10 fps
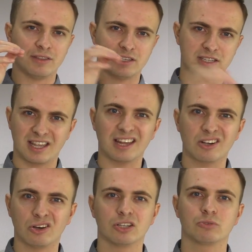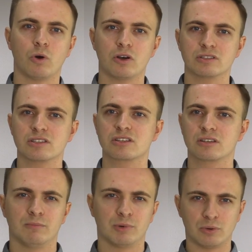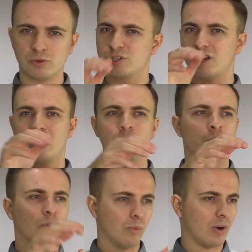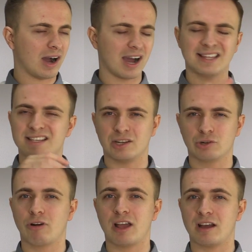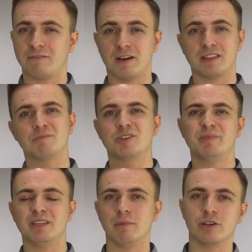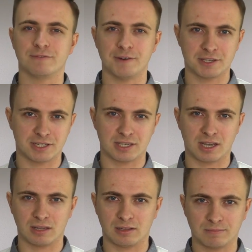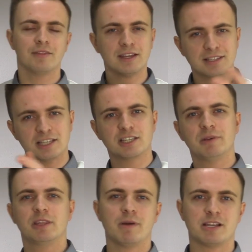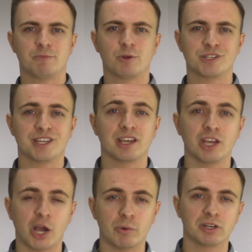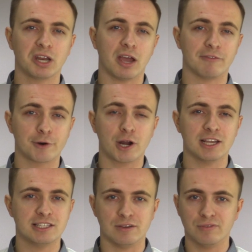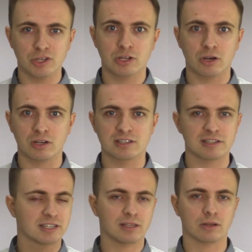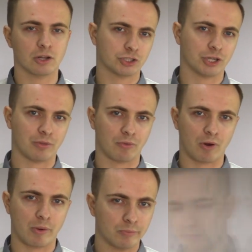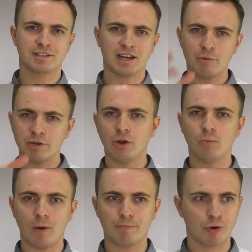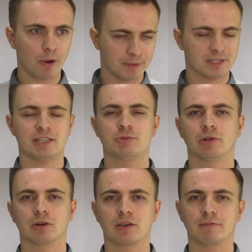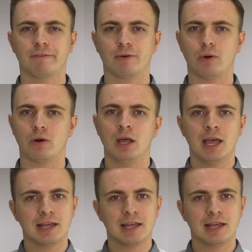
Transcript: these skin coloured ones, but also white and grey. I find them to be the most versatile. They tend to be the best because they can go under a variety of other colours and still not show through. So now we know what properties we're looking for,